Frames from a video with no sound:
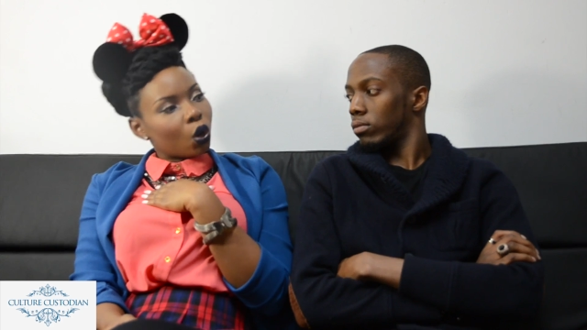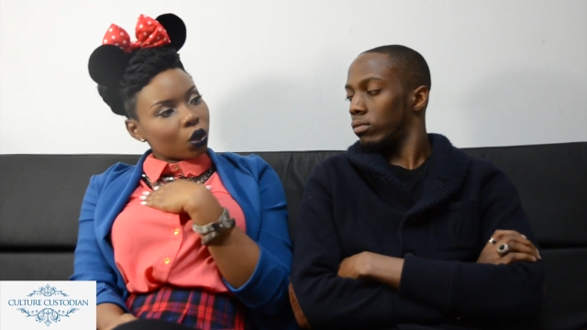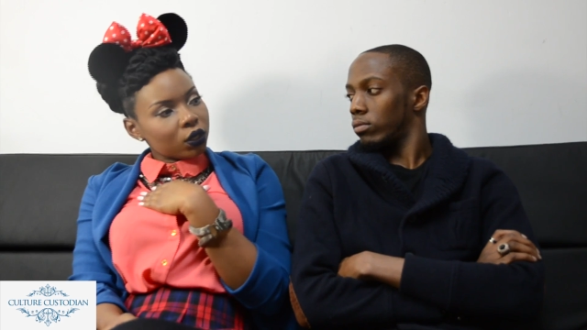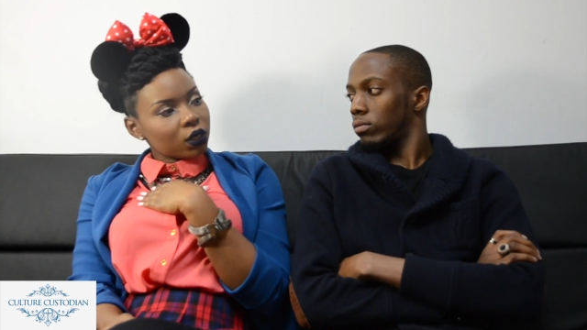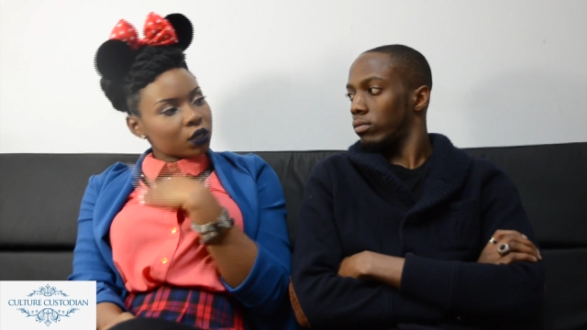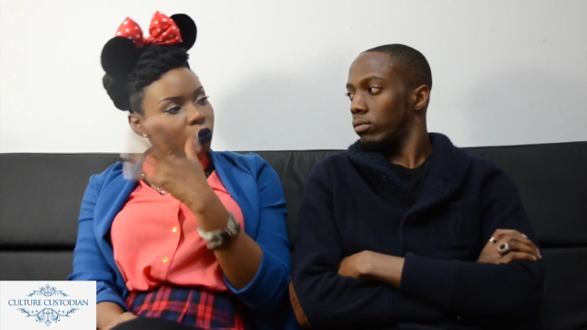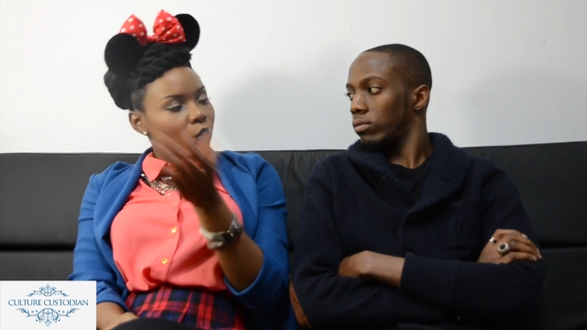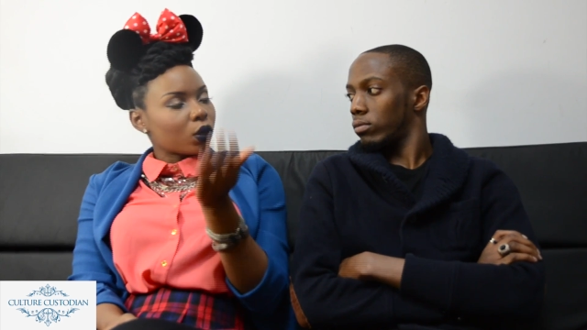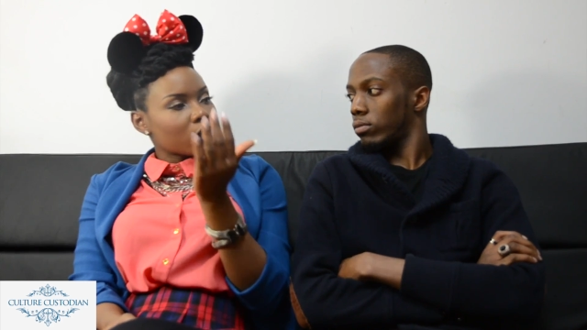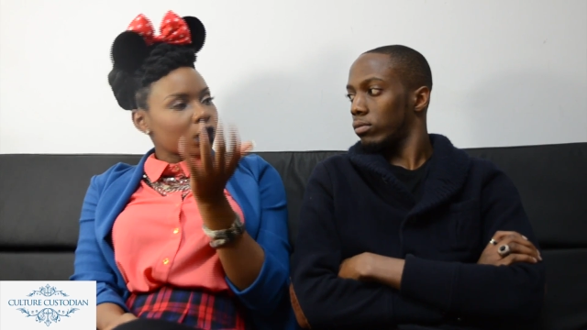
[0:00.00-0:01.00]
Speaker 1: God is the
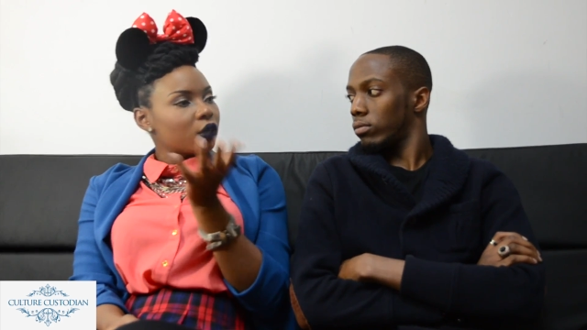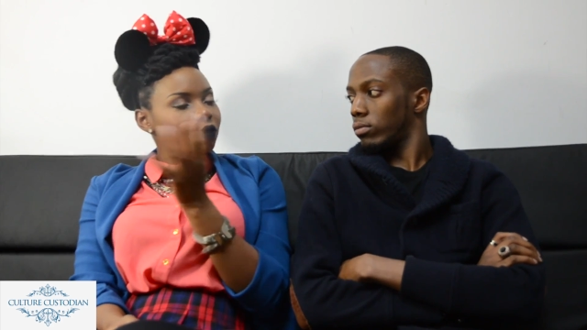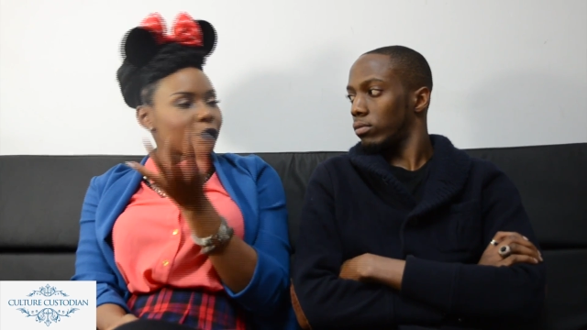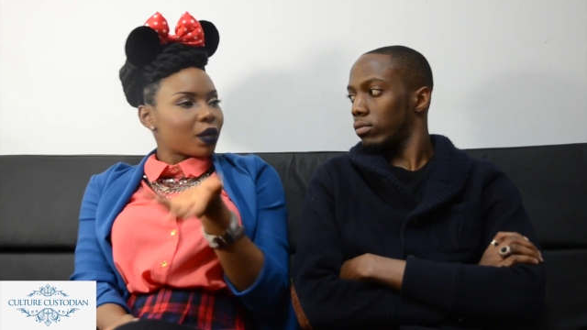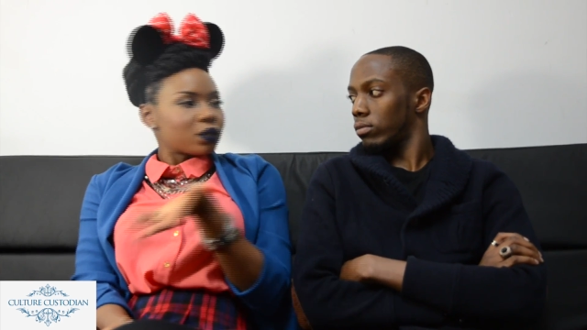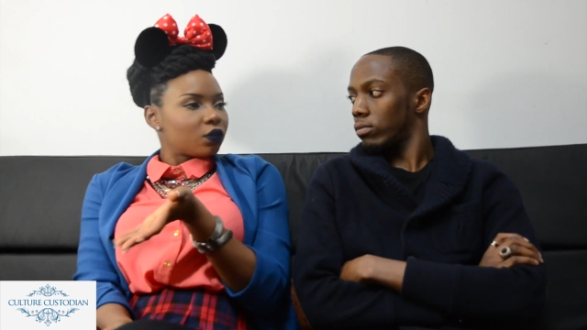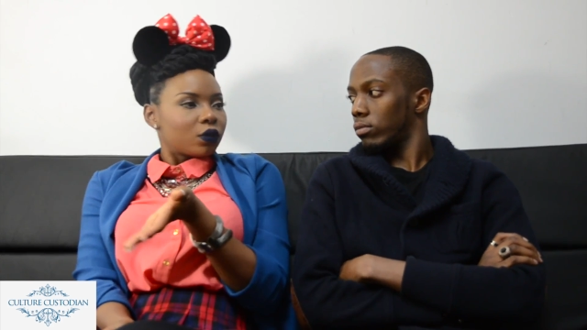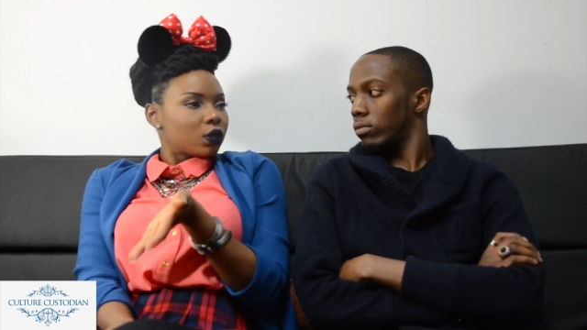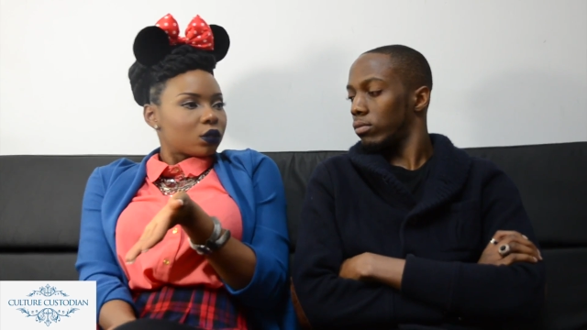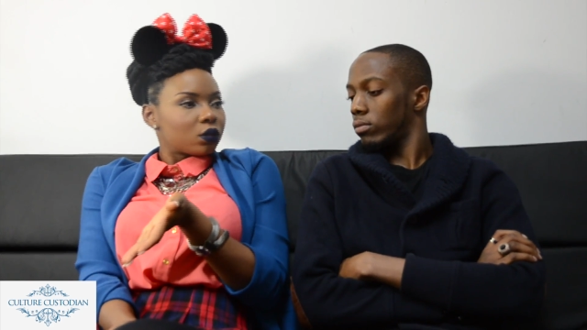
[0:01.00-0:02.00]
one that gives
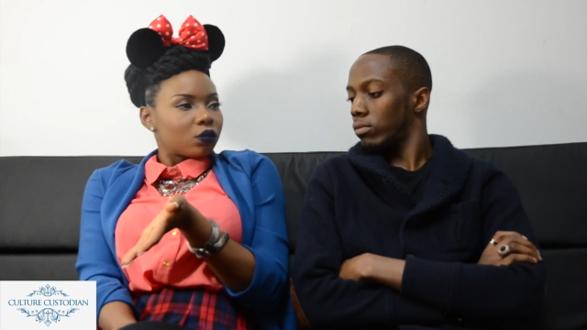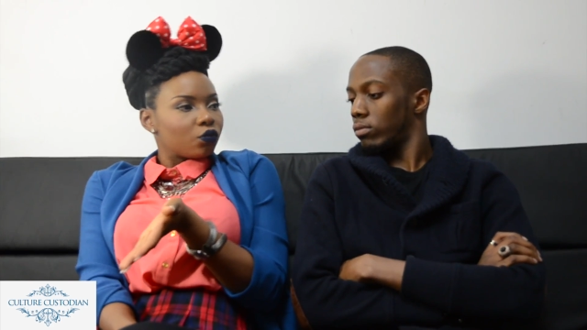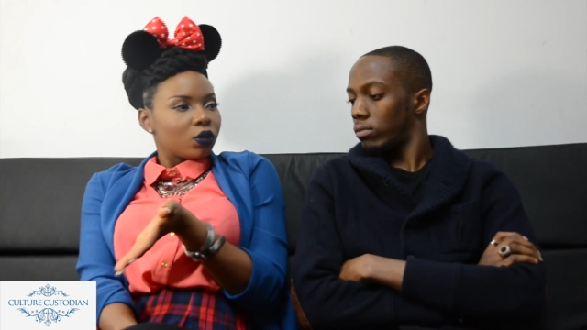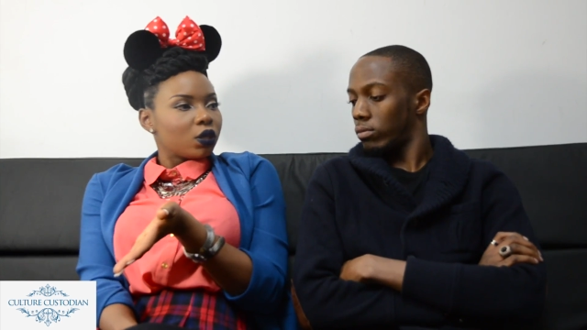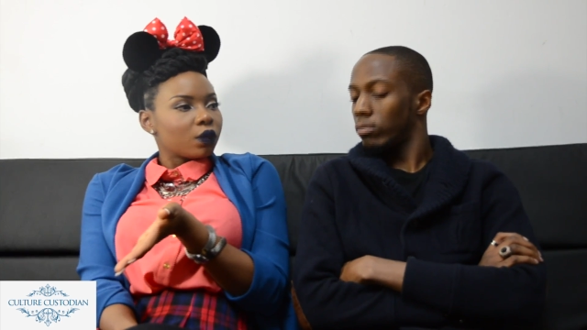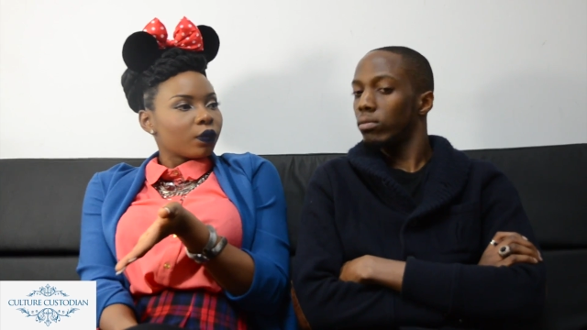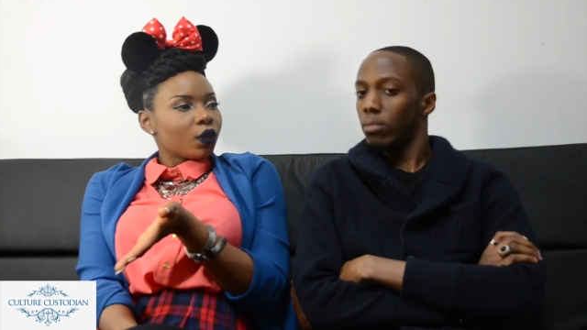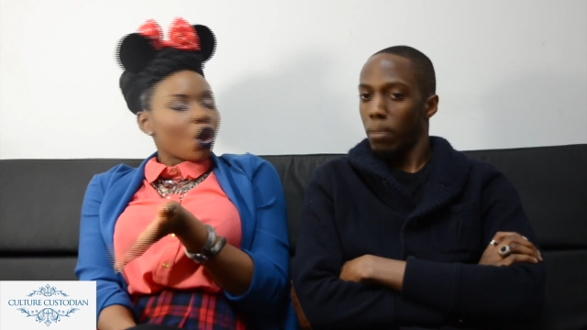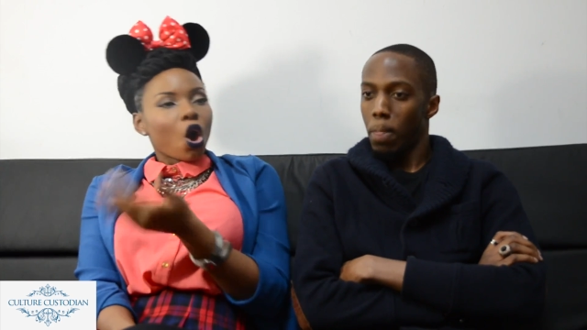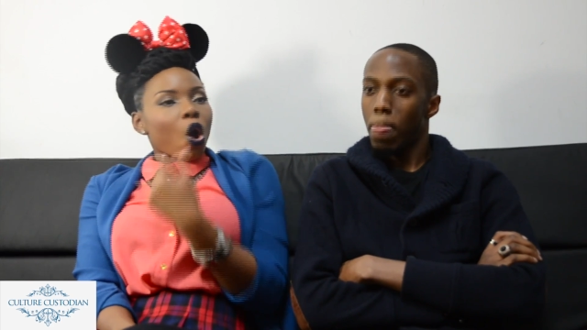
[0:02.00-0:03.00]
massive hits,
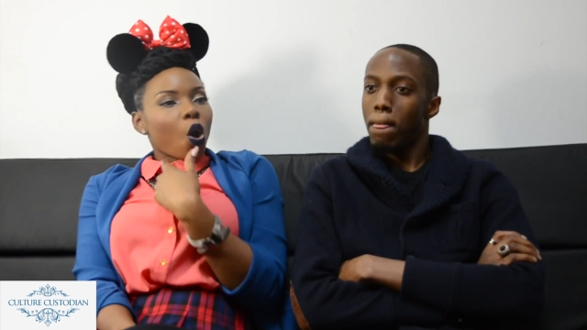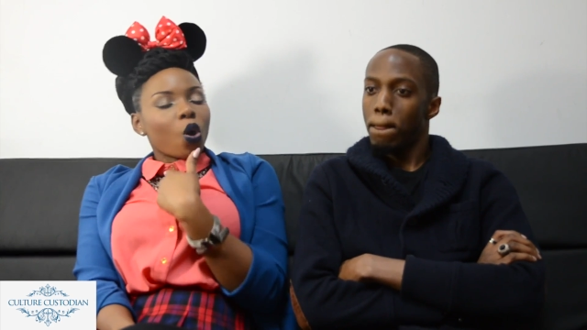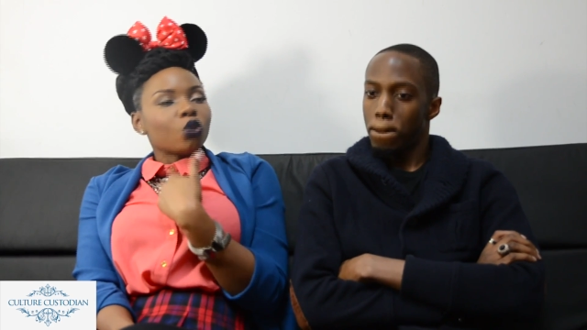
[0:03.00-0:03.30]
really.